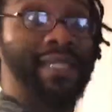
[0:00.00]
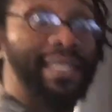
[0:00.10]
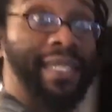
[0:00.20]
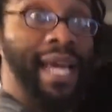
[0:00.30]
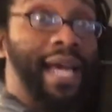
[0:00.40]
This
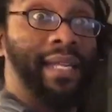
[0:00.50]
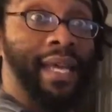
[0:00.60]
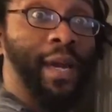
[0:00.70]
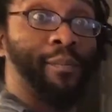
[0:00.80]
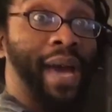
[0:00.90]
the
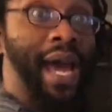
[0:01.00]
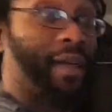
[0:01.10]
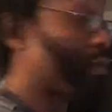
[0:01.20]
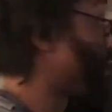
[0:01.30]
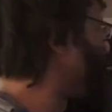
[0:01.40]
goddamn
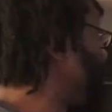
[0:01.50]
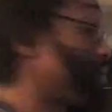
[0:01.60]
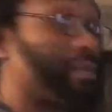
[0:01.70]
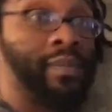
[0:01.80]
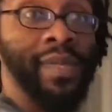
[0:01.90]

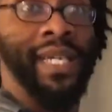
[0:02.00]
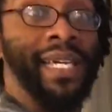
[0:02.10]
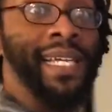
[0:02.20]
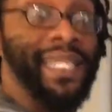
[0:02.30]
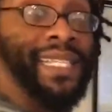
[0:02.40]
bathroom.
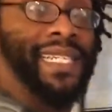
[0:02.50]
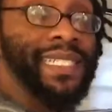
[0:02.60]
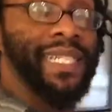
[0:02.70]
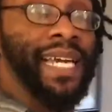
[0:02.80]
This the